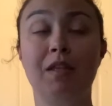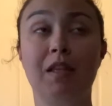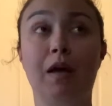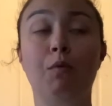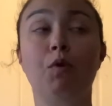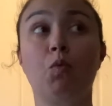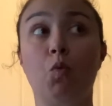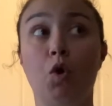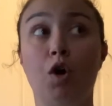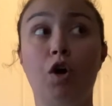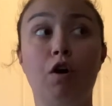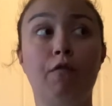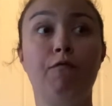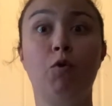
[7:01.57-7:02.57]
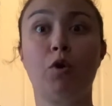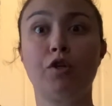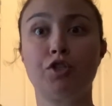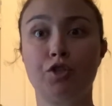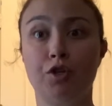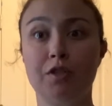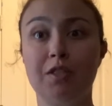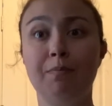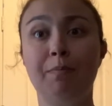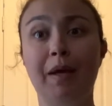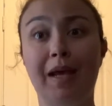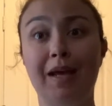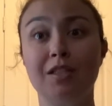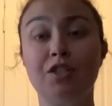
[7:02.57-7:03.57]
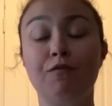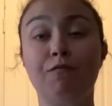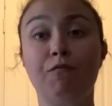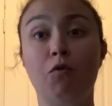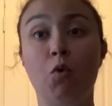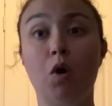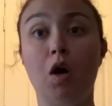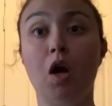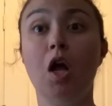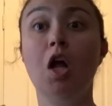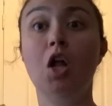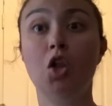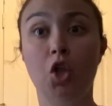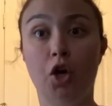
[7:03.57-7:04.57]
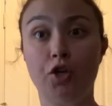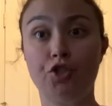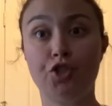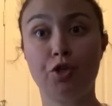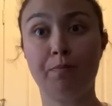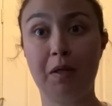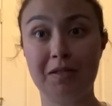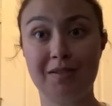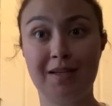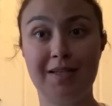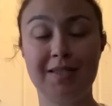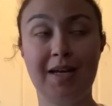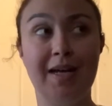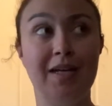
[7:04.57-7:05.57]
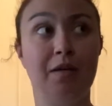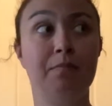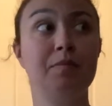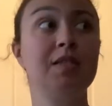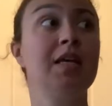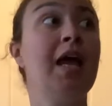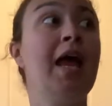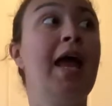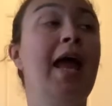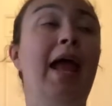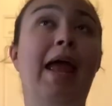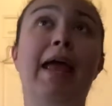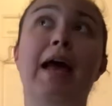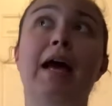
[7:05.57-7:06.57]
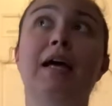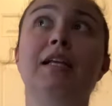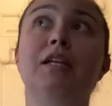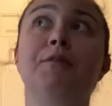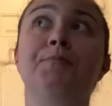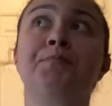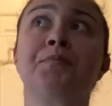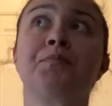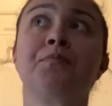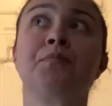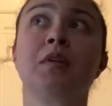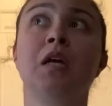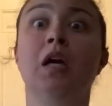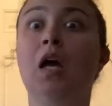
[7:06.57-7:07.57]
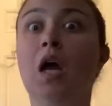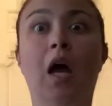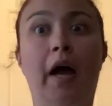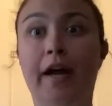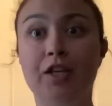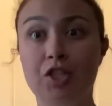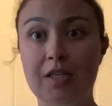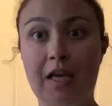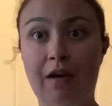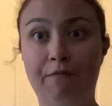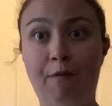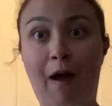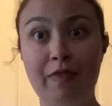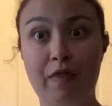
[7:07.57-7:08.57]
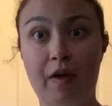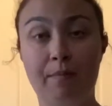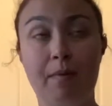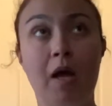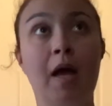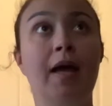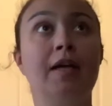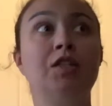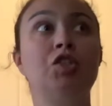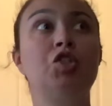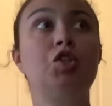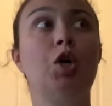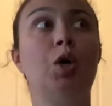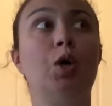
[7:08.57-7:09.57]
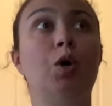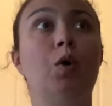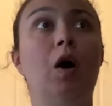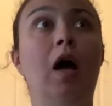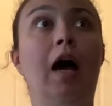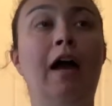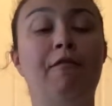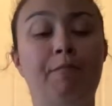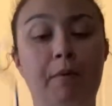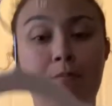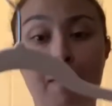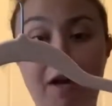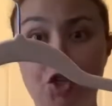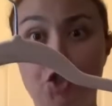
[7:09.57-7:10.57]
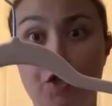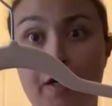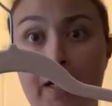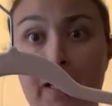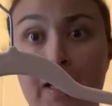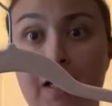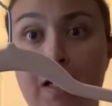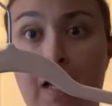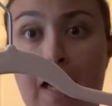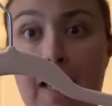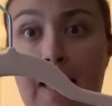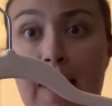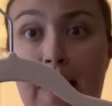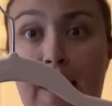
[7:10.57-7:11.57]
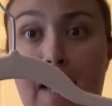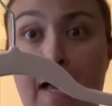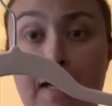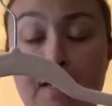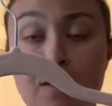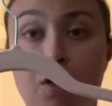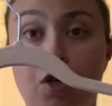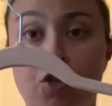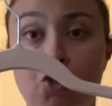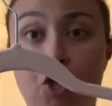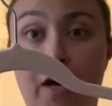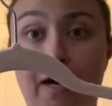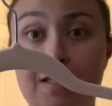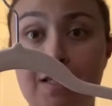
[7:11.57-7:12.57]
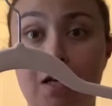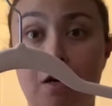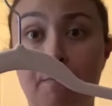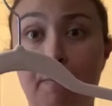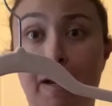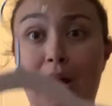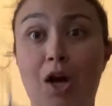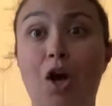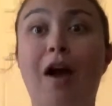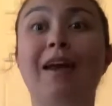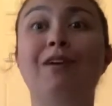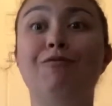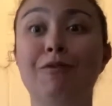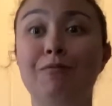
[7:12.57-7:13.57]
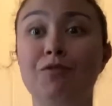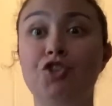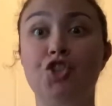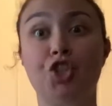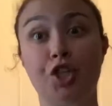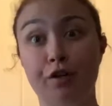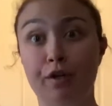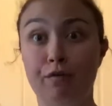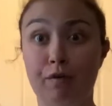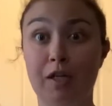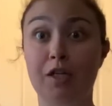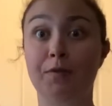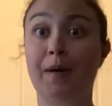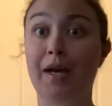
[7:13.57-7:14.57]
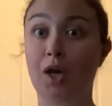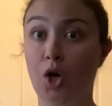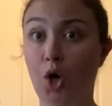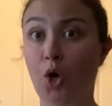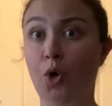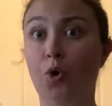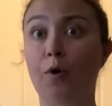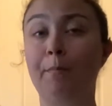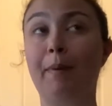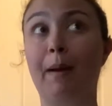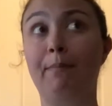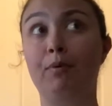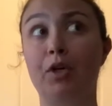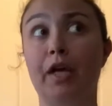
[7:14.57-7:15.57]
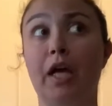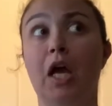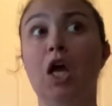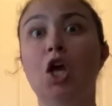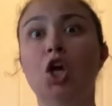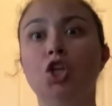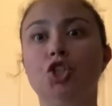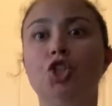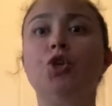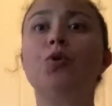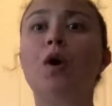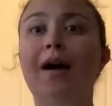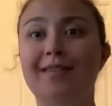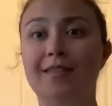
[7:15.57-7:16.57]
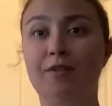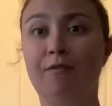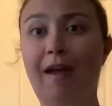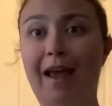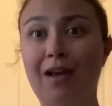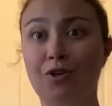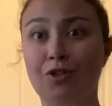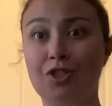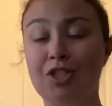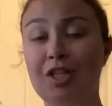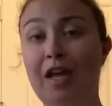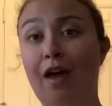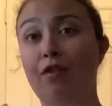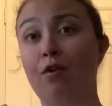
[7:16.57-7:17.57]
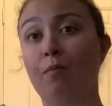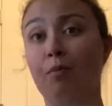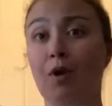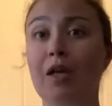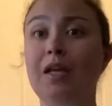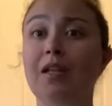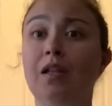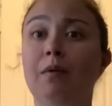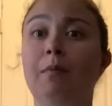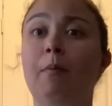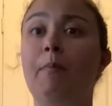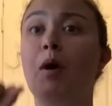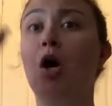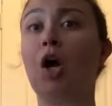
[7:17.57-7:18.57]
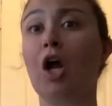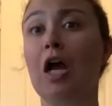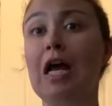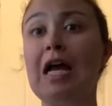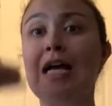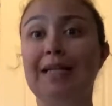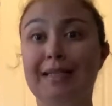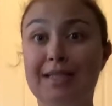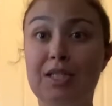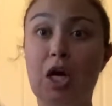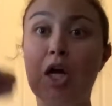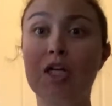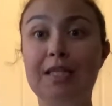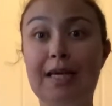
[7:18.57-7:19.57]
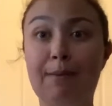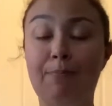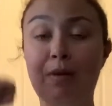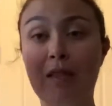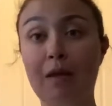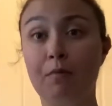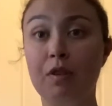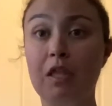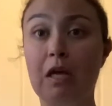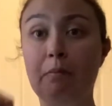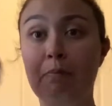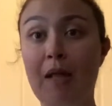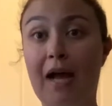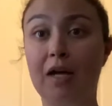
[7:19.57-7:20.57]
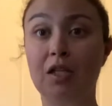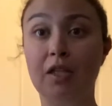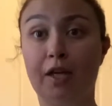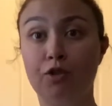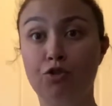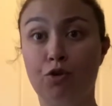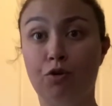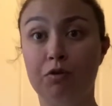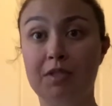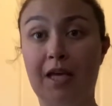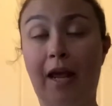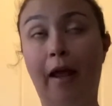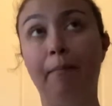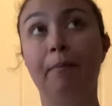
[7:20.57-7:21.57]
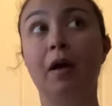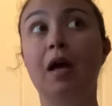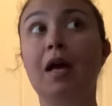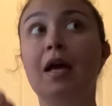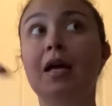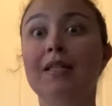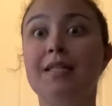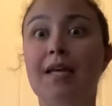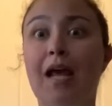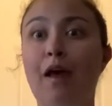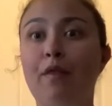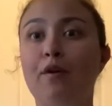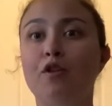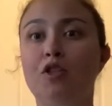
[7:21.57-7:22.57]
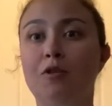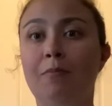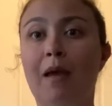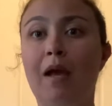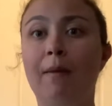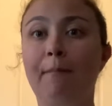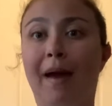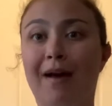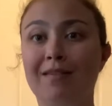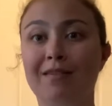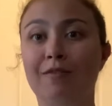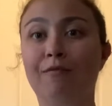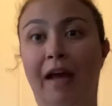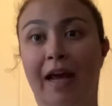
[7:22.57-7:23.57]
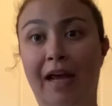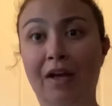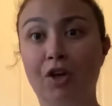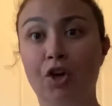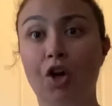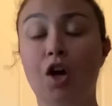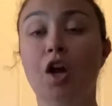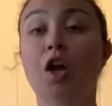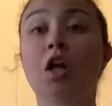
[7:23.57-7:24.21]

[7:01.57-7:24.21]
that would work for skirts and pants for larger plus size items. And I just can't find them. And so I've been measuring and trying to compare. I even jerry rigged my own by putting two kinds of hangers together, breaking them apart, duct taping them with like black electrical tape together to make a massive hanger.